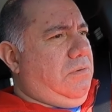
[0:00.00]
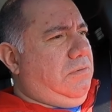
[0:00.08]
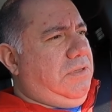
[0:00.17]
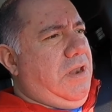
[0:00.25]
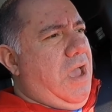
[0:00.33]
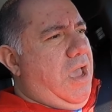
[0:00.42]

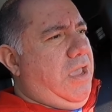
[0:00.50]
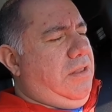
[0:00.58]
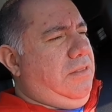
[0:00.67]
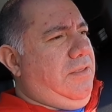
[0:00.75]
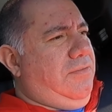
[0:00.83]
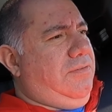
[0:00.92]

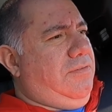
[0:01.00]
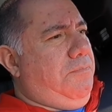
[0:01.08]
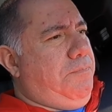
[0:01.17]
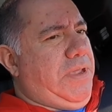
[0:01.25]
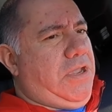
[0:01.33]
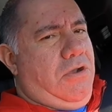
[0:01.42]
denying this is a
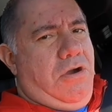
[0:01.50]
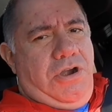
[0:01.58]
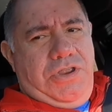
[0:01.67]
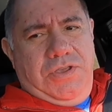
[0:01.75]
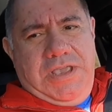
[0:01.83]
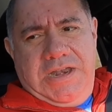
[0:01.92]
big
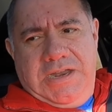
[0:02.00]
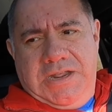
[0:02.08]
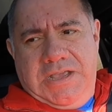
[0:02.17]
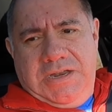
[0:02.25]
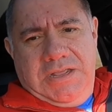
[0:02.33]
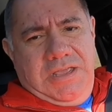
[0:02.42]
car. You get in
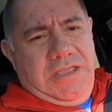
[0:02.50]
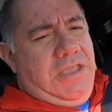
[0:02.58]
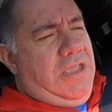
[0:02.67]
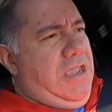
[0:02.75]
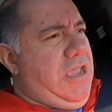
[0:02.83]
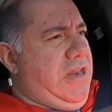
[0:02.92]
it
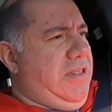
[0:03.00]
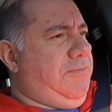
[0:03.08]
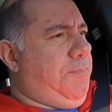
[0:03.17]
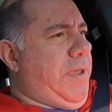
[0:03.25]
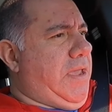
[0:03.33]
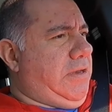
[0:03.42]
and it's
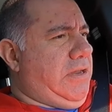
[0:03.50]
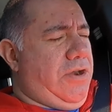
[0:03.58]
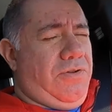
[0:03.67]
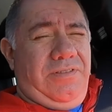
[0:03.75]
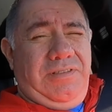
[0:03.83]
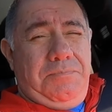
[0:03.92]
big.
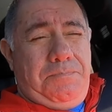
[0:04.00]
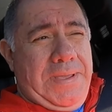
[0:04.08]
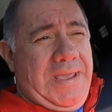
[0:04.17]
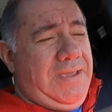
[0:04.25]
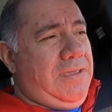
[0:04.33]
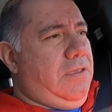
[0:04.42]
Not only is it
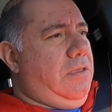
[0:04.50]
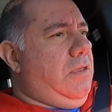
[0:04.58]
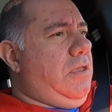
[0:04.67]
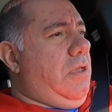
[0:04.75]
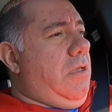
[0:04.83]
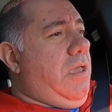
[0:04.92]
big,
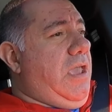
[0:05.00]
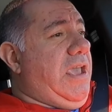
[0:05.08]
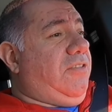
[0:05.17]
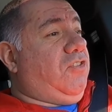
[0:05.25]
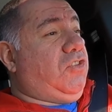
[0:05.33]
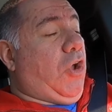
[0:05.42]

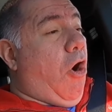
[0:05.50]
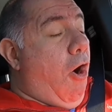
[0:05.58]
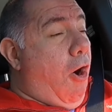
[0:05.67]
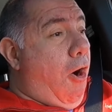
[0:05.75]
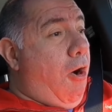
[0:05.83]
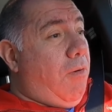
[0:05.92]
it's
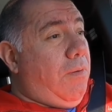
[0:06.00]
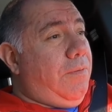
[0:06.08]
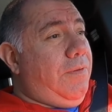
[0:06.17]
tall.